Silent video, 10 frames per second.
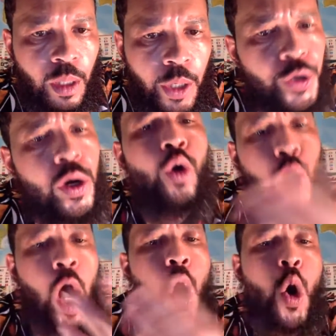know,
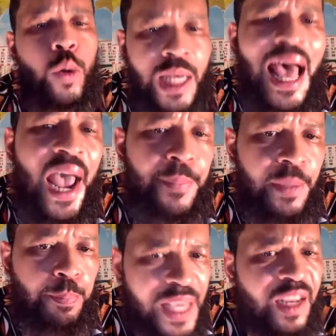cold climate
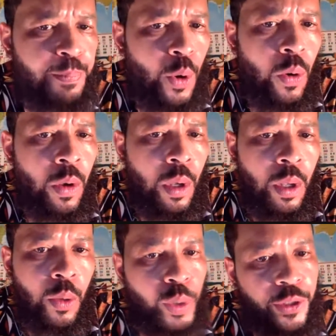people.
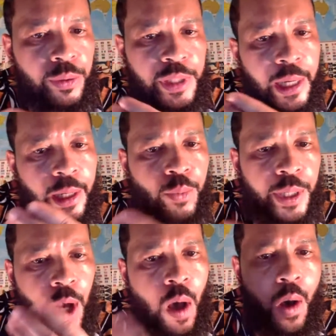When you dealing
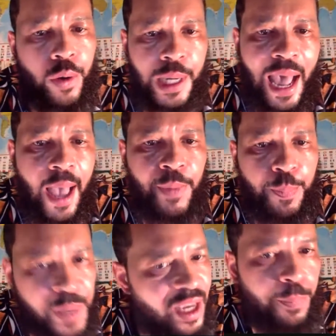with cold
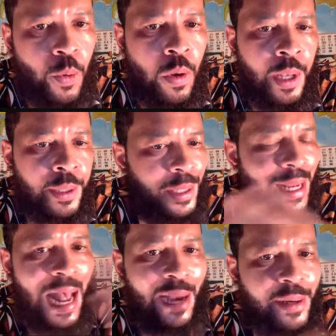climate people, the
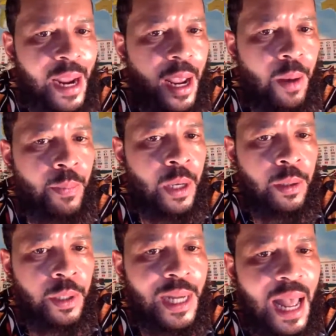goddamn
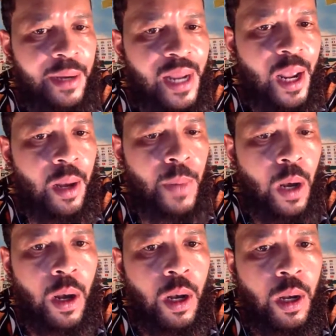
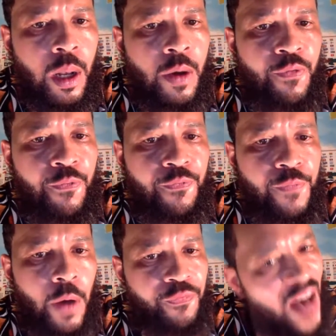a
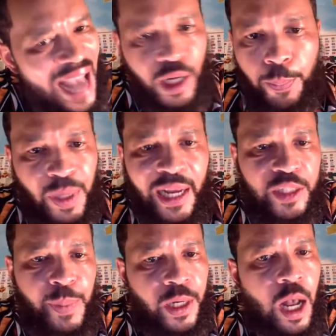fireplace
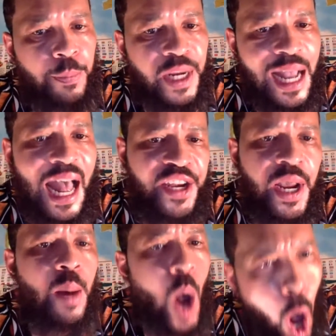become the
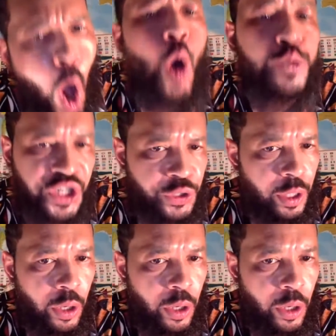goddamn altar.